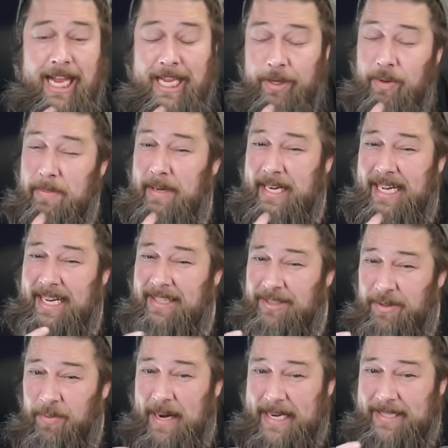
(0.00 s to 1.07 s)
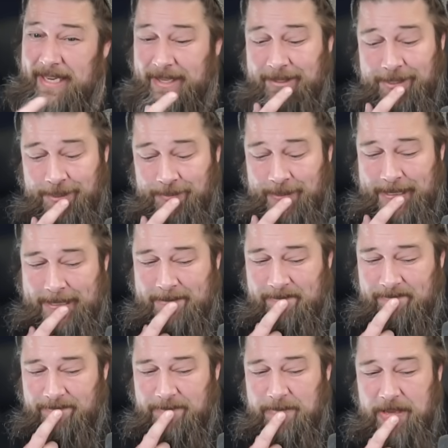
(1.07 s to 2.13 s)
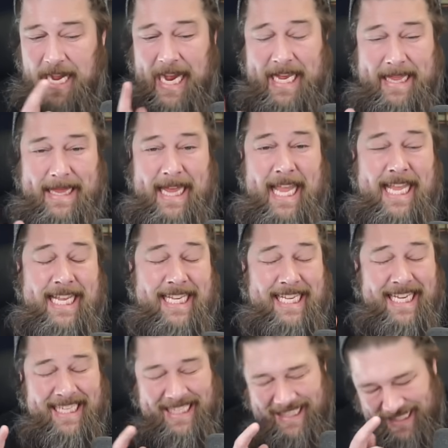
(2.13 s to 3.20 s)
I think we might have got a little wrecked on this one. I think